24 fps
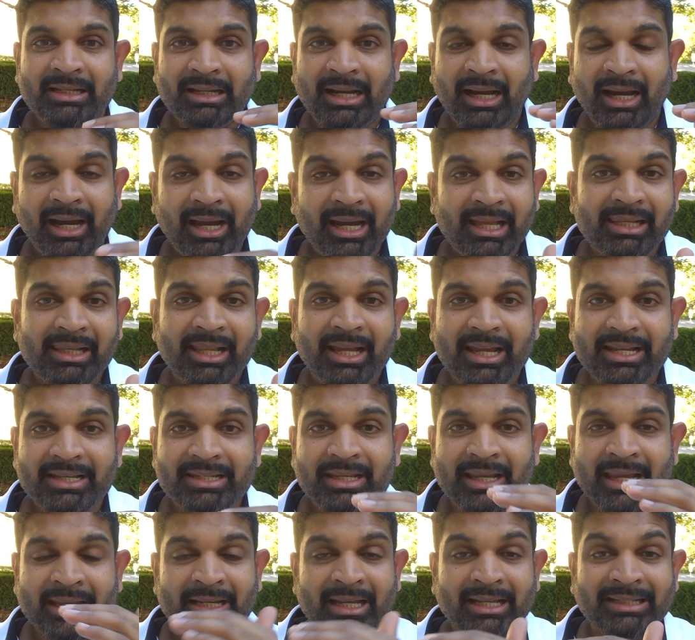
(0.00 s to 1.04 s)
Highlight
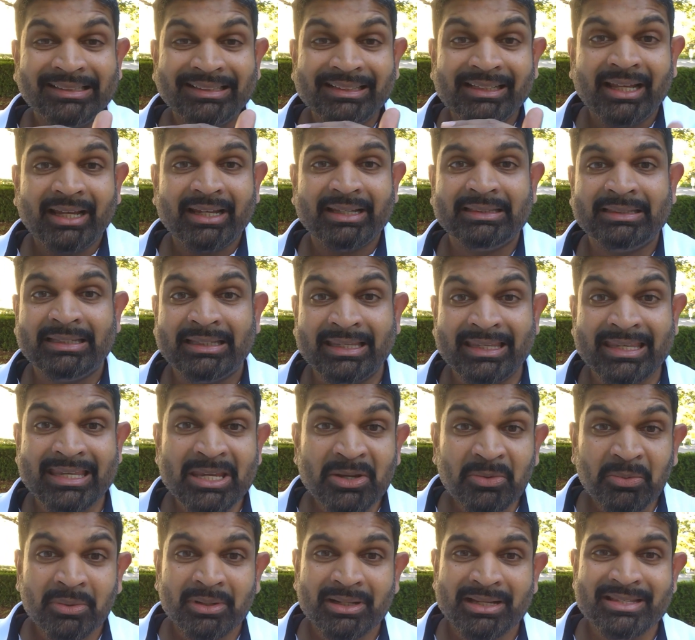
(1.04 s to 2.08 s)
and underline the
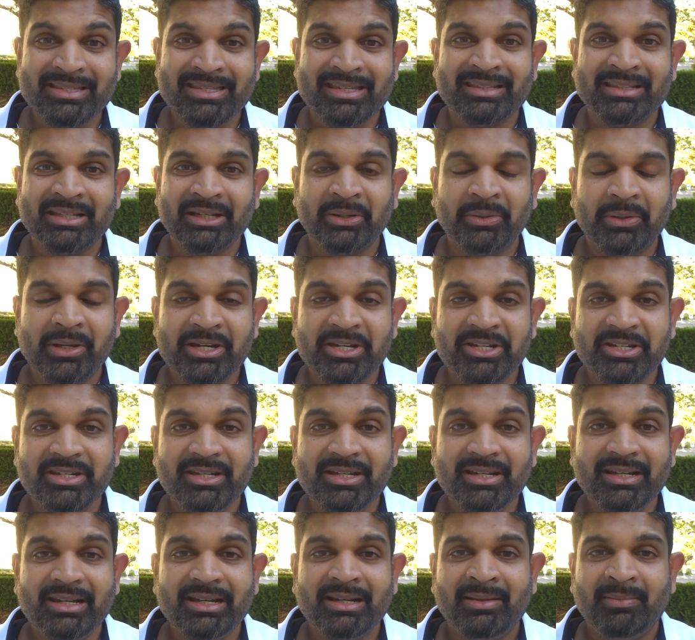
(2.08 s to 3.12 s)
keywords in the
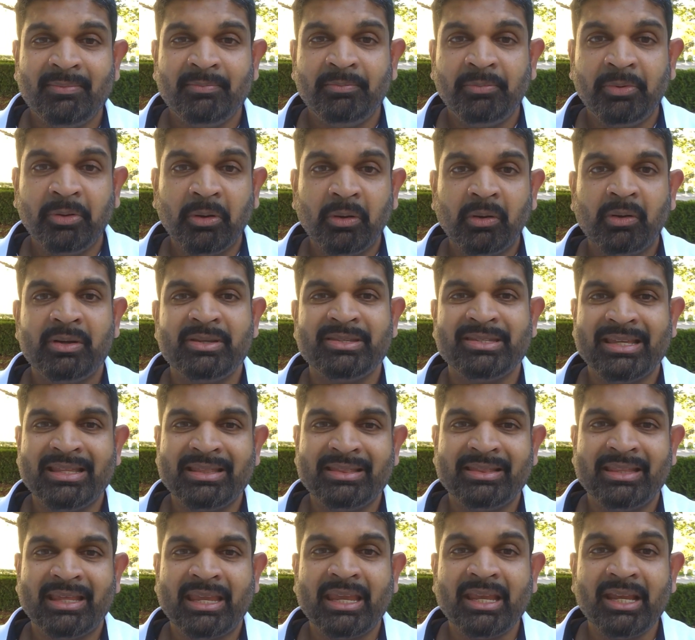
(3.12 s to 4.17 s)
question. Pause
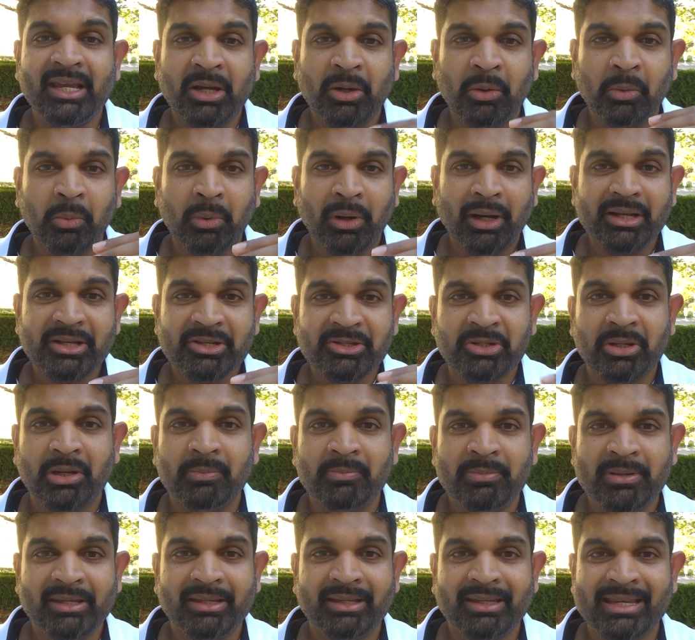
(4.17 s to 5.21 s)
and think, what
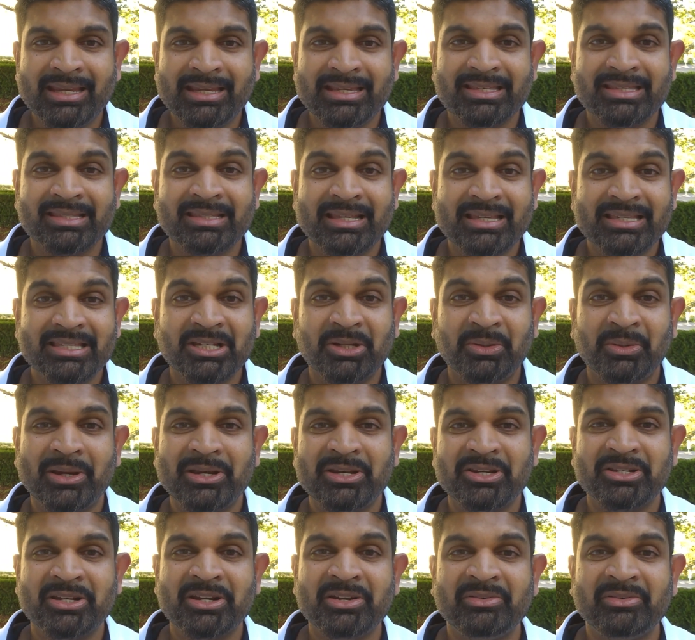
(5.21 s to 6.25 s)
topic is this
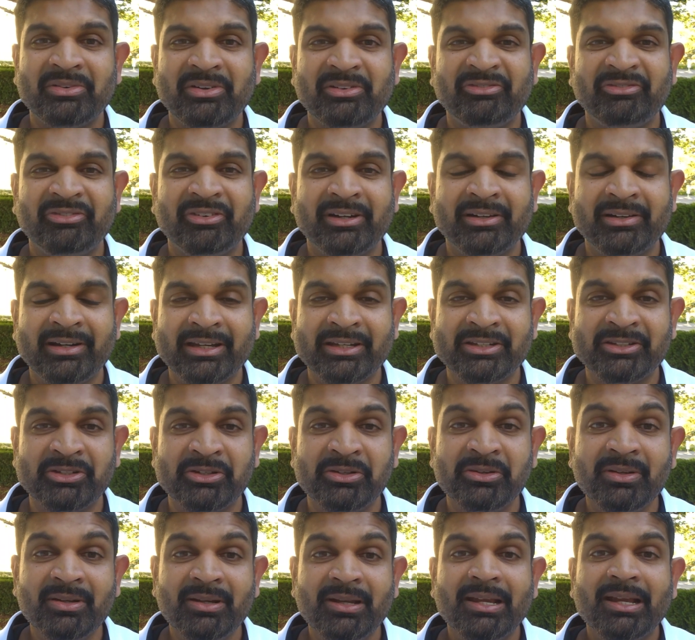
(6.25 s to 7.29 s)
question referring
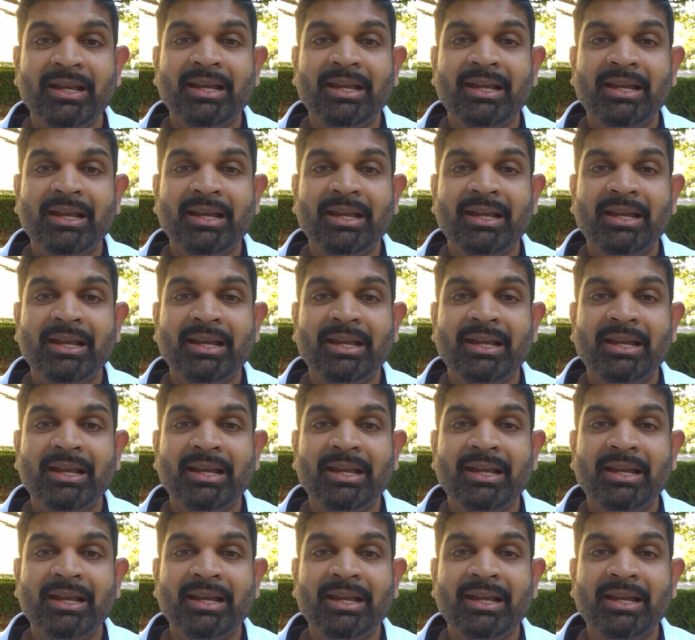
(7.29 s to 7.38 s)
to?